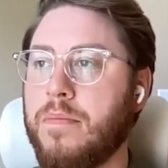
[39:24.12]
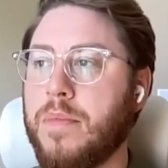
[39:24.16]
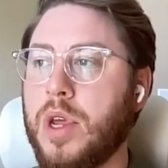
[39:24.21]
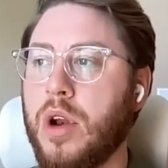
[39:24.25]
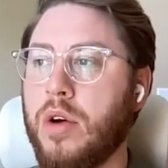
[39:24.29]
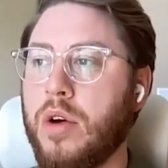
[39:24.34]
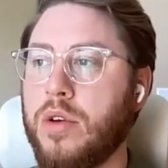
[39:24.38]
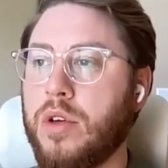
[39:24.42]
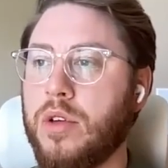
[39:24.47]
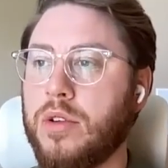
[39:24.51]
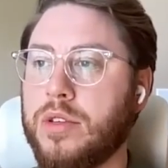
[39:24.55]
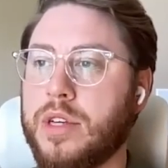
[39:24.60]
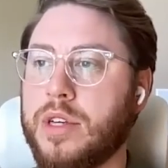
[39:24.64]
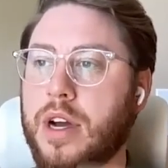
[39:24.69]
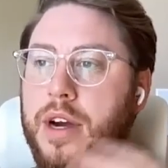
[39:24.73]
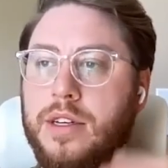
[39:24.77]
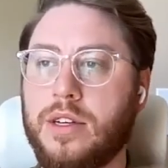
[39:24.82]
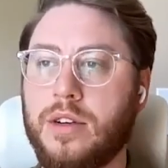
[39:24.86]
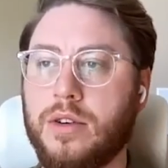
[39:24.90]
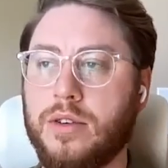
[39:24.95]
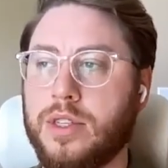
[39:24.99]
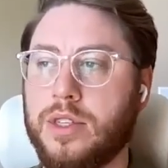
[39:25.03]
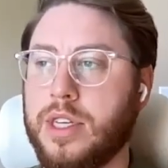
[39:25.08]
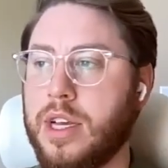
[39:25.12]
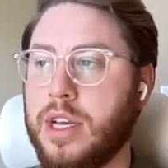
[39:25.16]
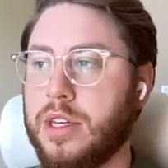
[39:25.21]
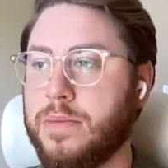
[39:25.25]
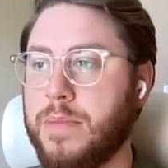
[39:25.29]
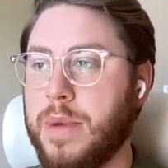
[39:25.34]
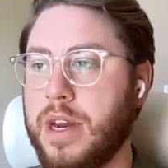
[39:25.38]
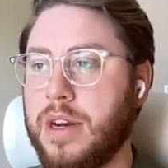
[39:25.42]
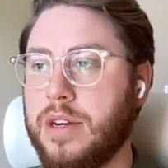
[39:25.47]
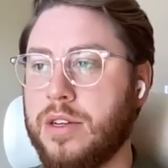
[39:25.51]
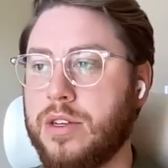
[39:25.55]
you'll talk to your
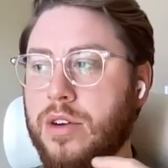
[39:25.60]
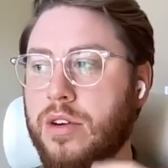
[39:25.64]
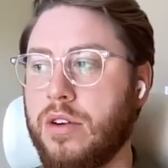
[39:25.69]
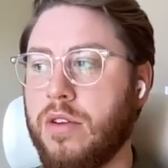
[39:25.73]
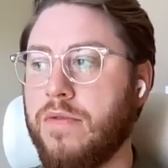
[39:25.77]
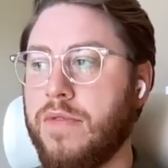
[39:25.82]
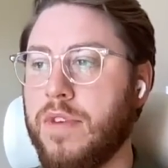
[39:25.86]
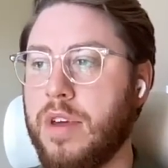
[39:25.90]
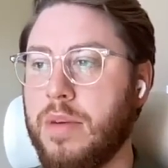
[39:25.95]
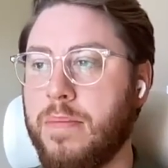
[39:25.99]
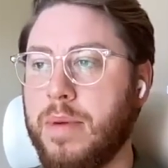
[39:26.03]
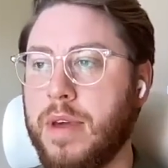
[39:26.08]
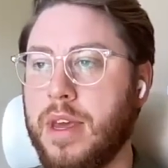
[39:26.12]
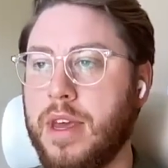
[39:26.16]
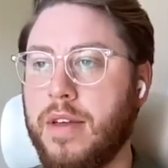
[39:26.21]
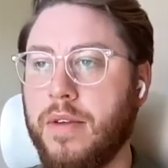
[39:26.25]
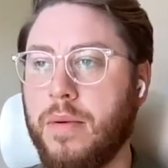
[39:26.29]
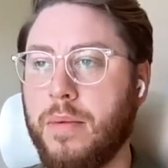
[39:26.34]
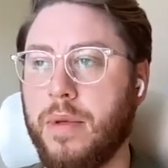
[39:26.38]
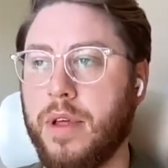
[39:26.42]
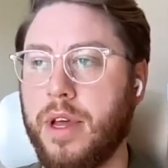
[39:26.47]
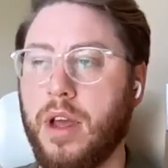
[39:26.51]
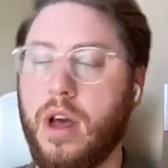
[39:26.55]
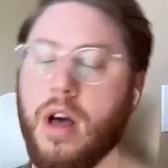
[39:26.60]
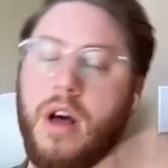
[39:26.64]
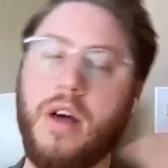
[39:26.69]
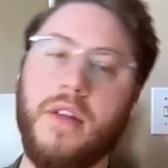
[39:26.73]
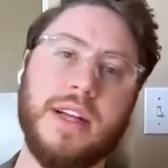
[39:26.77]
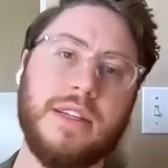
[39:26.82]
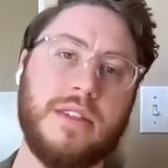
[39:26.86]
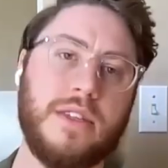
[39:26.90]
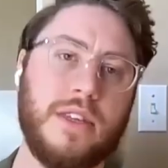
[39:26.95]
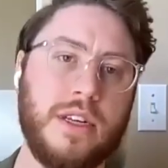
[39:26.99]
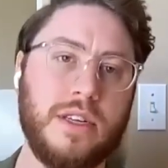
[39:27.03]
sales manager, your VP, and they're like, oh,
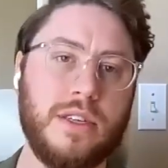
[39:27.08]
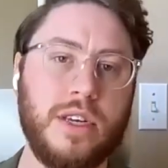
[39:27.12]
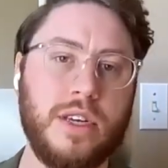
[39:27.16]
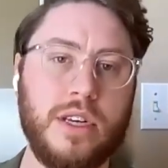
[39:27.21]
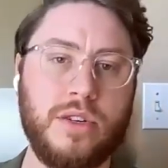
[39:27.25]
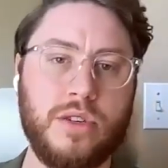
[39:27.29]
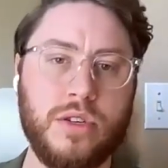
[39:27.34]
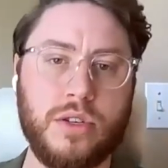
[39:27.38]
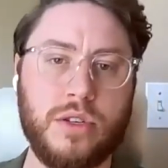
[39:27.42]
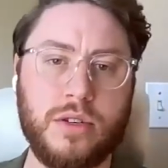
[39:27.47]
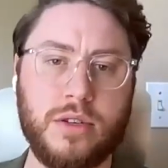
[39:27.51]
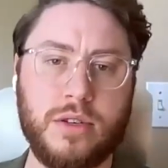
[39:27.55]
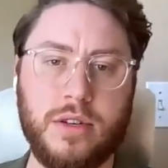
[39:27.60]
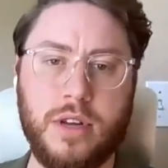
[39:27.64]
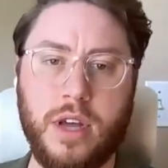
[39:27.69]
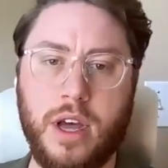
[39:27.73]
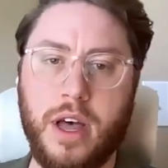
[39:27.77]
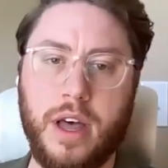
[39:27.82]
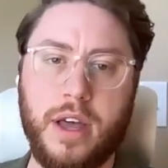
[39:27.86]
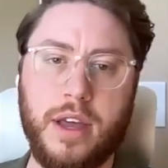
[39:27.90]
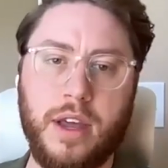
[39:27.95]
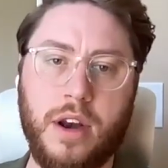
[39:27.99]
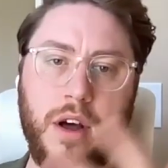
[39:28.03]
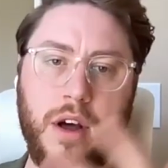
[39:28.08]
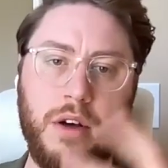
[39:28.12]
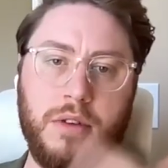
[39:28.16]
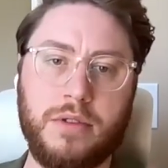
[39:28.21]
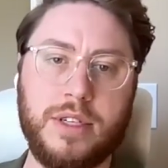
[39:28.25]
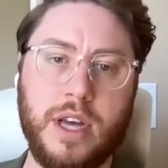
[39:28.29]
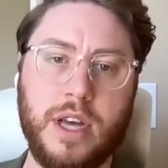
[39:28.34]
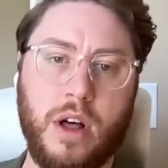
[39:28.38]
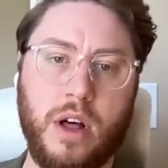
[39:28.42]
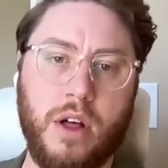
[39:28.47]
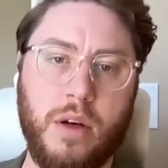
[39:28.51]
that's easy. Just, tell
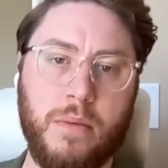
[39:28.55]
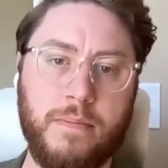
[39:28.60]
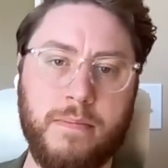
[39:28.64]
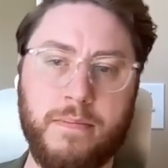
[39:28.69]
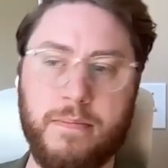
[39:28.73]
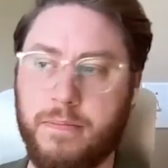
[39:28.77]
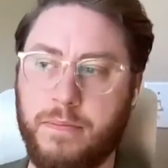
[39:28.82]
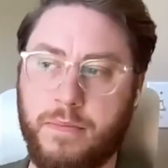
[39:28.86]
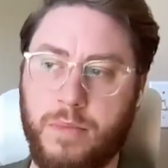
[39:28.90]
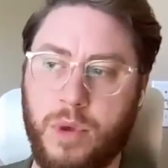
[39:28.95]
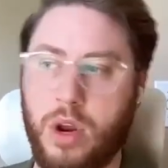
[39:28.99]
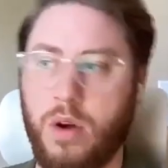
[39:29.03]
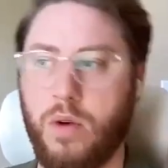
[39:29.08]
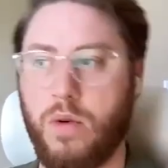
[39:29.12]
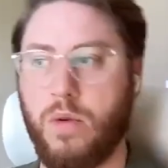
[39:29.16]
them,